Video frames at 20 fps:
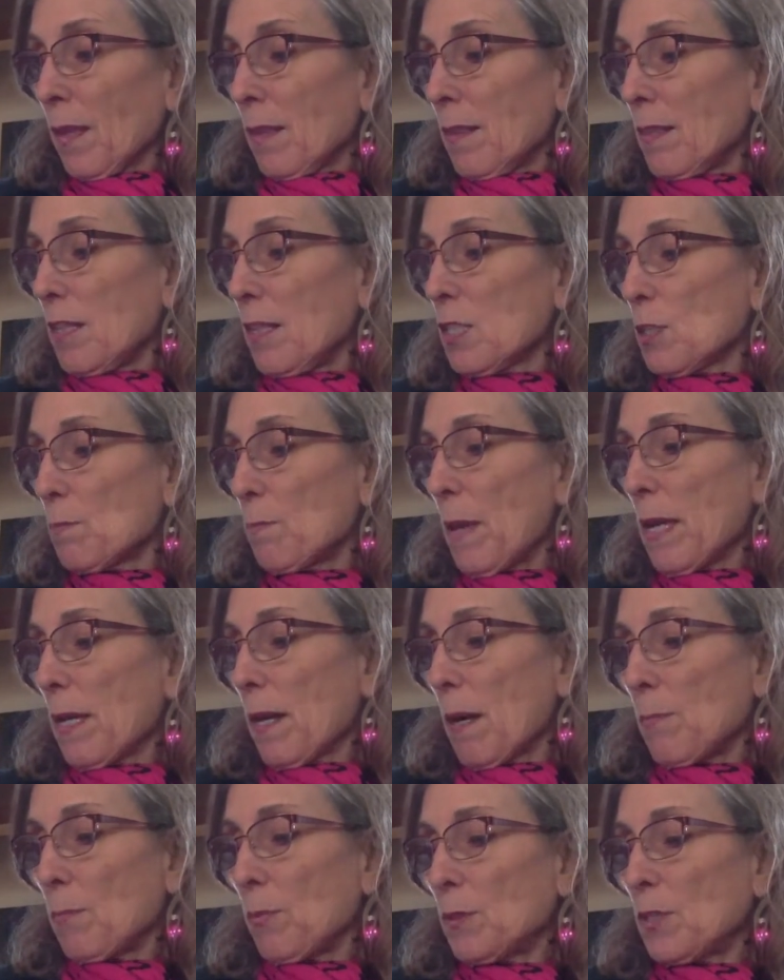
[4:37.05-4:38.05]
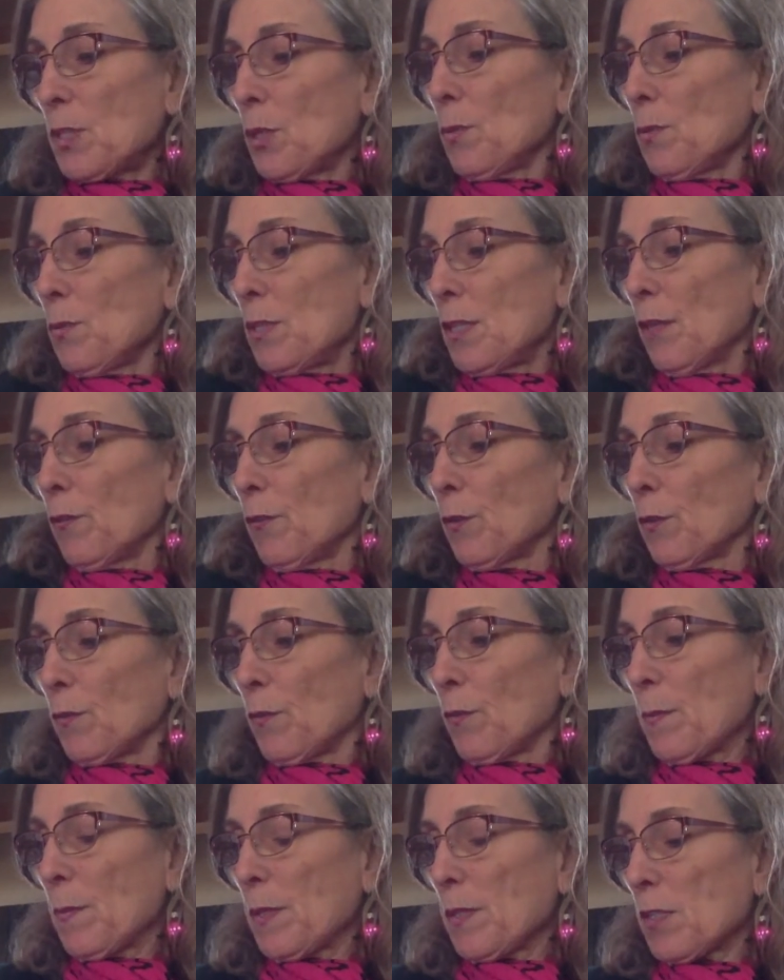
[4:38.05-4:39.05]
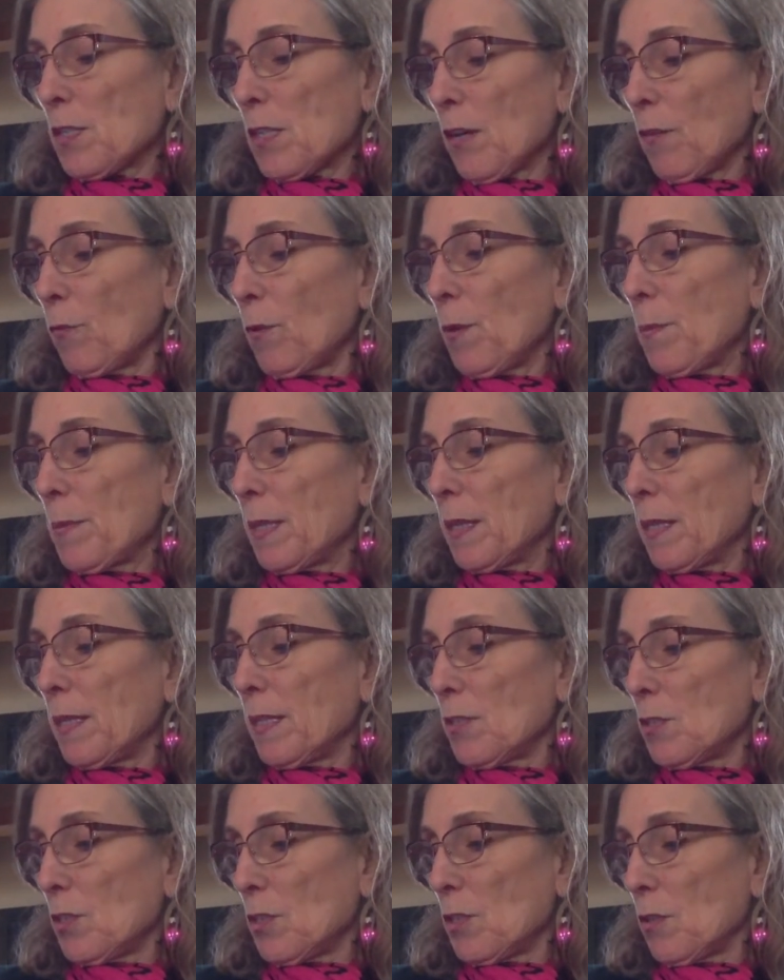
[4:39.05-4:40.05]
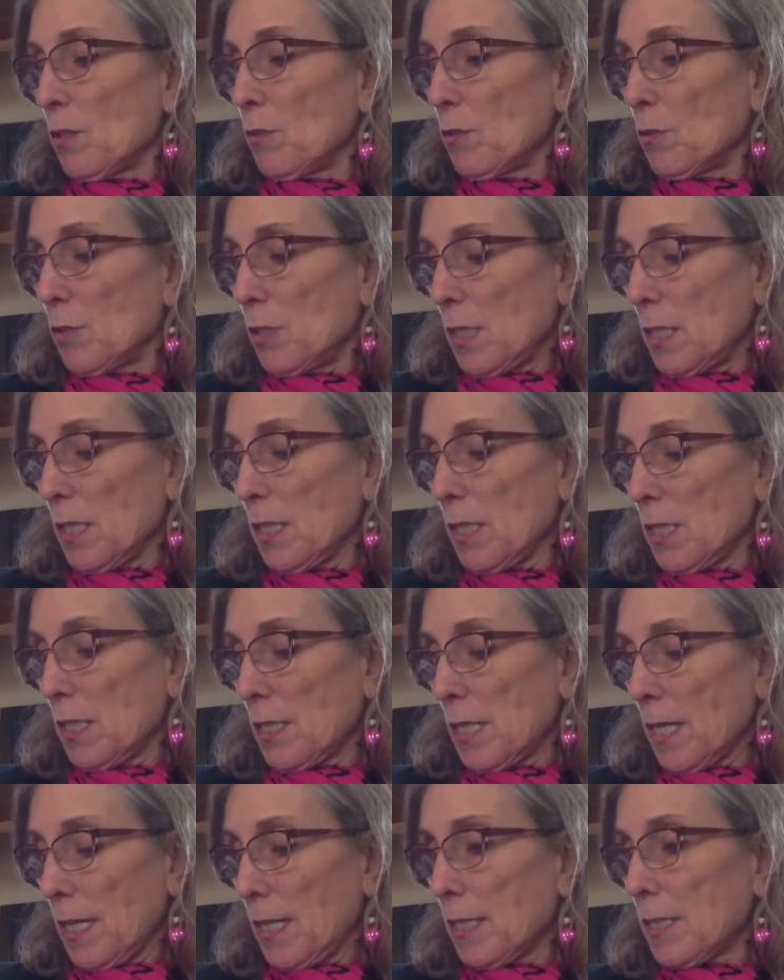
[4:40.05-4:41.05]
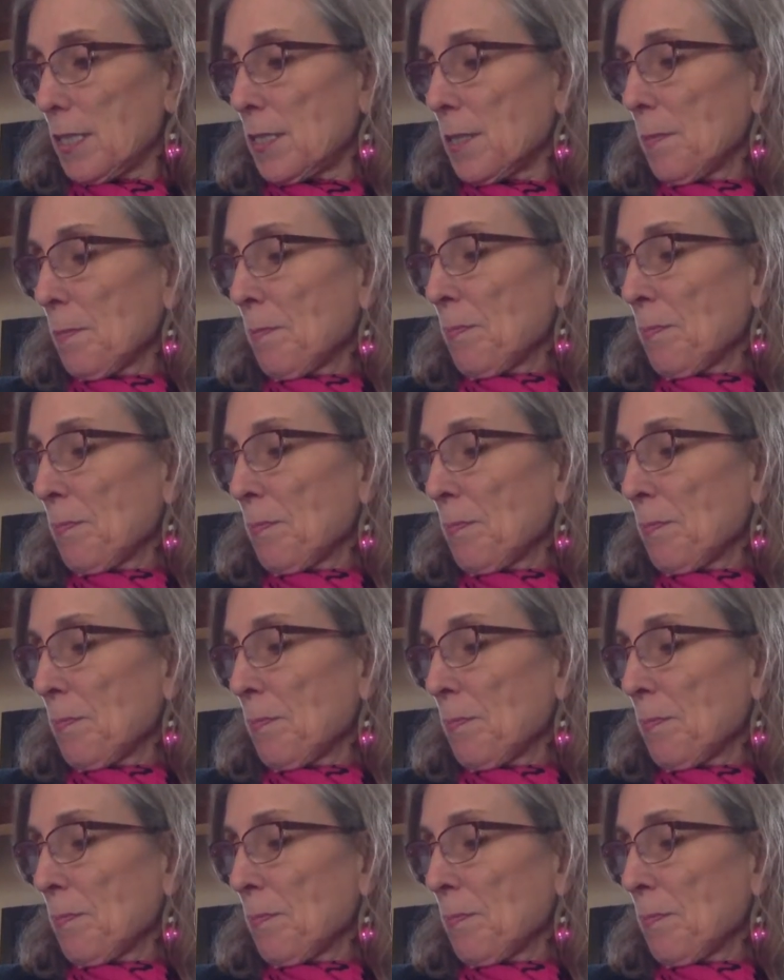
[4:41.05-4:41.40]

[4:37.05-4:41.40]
This makeup was so different from the stuff women use these days.